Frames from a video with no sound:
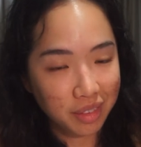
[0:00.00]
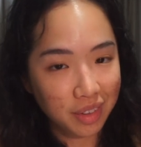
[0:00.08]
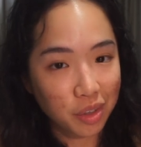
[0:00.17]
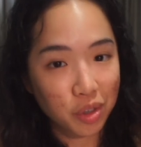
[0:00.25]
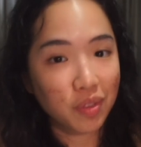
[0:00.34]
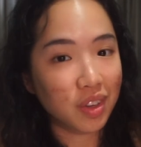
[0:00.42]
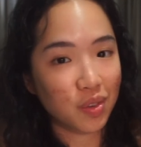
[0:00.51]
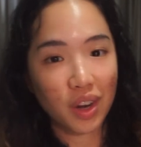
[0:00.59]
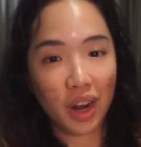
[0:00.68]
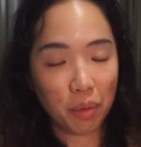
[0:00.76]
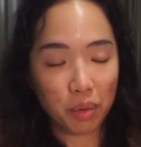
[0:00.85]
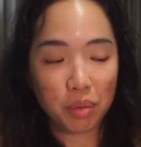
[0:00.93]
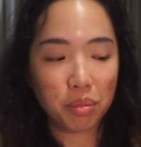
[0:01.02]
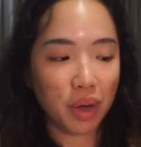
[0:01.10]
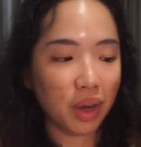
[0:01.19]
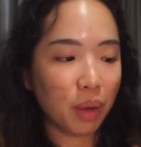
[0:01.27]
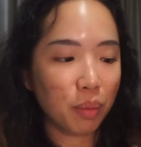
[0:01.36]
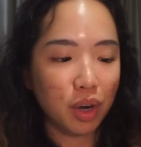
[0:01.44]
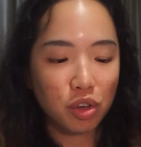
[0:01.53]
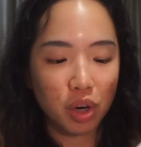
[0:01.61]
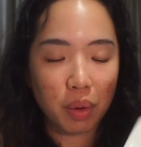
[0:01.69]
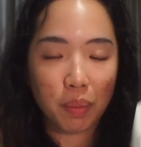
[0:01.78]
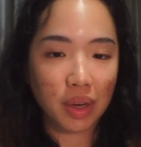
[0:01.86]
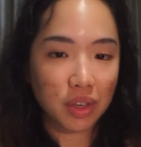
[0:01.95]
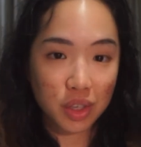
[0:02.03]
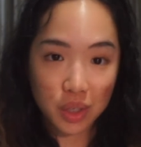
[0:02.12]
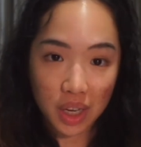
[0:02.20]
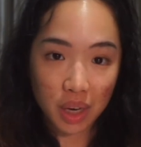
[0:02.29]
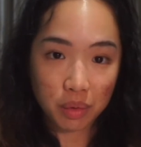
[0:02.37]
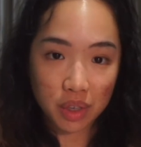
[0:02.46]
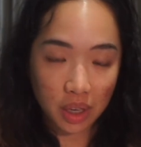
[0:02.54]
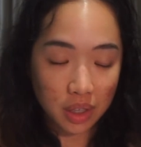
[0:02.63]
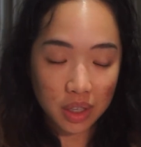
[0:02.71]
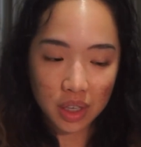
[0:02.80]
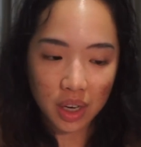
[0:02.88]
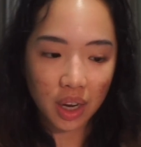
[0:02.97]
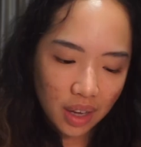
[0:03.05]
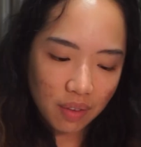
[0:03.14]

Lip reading: I don't know if that's going to happen, but I'm gonna try my best to get it done tonight.